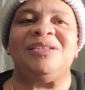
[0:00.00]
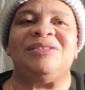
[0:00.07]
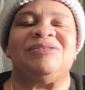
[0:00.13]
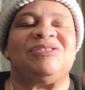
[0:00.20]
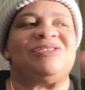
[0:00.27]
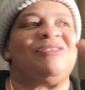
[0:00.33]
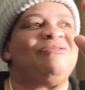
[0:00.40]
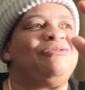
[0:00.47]

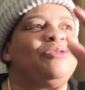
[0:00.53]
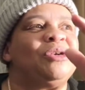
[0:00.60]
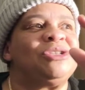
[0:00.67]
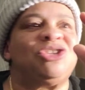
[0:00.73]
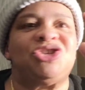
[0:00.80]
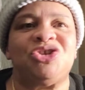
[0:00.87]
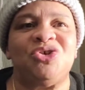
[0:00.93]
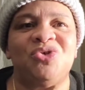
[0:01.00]
for
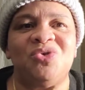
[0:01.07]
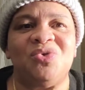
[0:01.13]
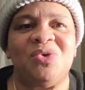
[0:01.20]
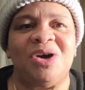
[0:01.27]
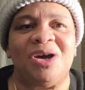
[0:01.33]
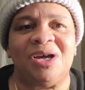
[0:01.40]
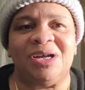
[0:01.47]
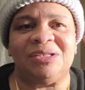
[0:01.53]
two
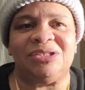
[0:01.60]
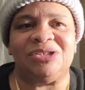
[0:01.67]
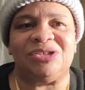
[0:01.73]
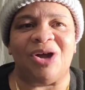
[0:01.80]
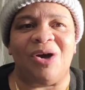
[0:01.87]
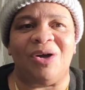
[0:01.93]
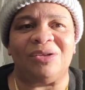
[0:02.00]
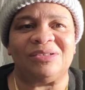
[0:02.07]

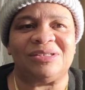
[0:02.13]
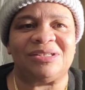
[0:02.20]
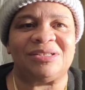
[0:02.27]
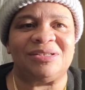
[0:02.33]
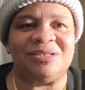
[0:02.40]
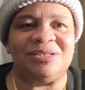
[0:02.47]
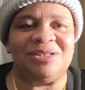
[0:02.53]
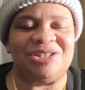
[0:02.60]
adults
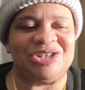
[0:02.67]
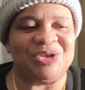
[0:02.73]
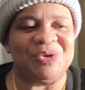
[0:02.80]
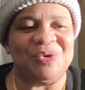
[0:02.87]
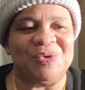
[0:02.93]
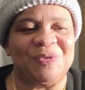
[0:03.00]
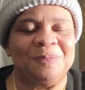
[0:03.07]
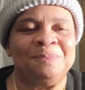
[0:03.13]

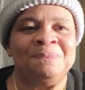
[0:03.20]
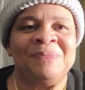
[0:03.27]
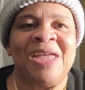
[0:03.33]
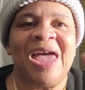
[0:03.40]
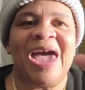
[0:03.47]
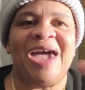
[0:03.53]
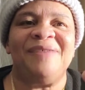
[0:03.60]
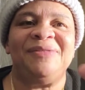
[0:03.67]
to
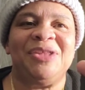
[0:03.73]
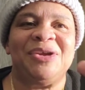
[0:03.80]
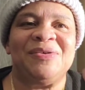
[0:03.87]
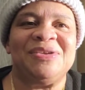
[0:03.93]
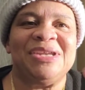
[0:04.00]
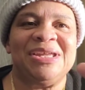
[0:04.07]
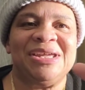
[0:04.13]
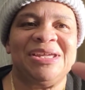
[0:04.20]
have their
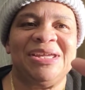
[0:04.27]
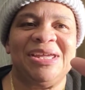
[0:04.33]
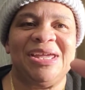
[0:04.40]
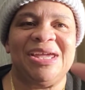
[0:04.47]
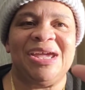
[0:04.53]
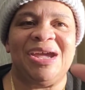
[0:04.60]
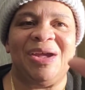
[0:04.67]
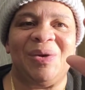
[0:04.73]
knee
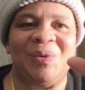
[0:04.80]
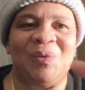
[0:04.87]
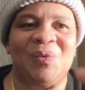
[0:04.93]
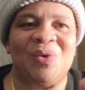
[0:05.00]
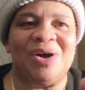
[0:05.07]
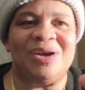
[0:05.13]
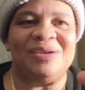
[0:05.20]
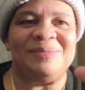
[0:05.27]
and
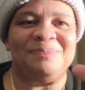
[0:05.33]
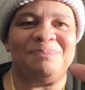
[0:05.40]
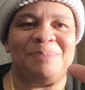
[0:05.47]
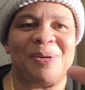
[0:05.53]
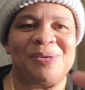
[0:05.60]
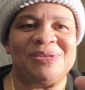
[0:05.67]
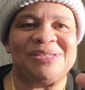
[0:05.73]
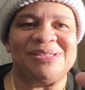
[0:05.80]
one
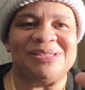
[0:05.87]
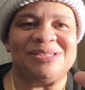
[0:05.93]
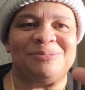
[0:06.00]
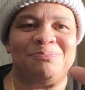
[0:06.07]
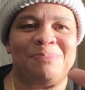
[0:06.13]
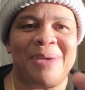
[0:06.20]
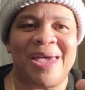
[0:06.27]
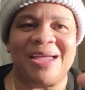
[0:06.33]
person's
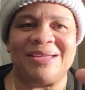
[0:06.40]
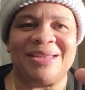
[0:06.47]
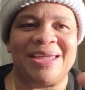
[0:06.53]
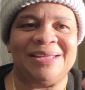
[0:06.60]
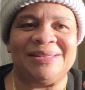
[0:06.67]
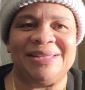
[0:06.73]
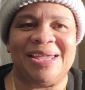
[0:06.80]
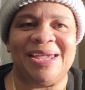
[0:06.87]
back like
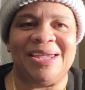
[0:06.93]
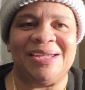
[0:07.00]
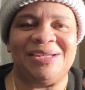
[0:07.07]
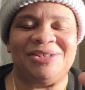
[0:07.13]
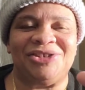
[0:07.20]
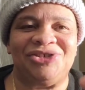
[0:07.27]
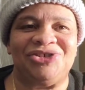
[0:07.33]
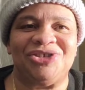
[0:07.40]
that is
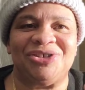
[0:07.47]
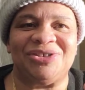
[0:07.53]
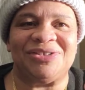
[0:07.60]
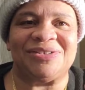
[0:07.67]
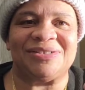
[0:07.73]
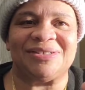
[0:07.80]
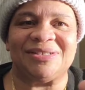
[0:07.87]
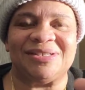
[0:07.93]

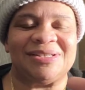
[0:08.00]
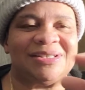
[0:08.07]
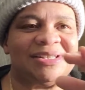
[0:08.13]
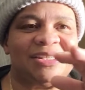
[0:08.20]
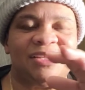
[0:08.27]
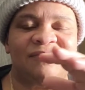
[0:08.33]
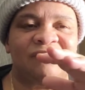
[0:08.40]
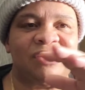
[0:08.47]
just
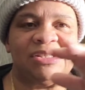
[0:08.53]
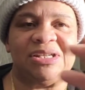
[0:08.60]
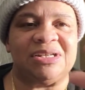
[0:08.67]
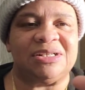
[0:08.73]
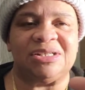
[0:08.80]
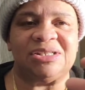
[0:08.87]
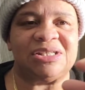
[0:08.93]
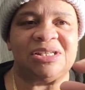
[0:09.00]

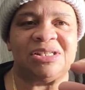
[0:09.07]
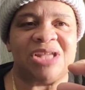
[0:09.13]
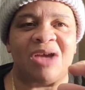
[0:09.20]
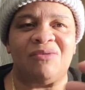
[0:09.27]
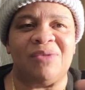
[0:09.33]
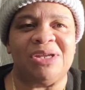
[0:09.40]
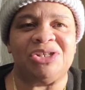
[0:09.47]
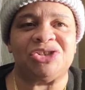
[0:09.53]
ridiculous. It's
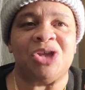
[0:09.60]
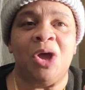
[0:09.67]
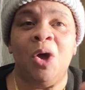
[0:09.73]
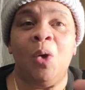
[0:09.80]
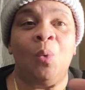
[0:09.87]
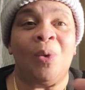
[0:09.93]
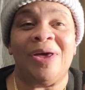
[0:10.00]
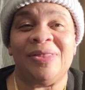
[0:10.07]
outrageous.
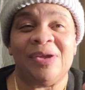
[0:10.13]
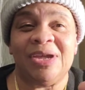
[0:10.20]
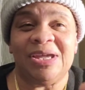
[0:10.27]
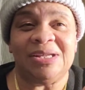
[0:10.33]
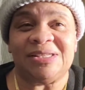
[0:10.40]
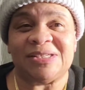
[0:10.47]
Whether it's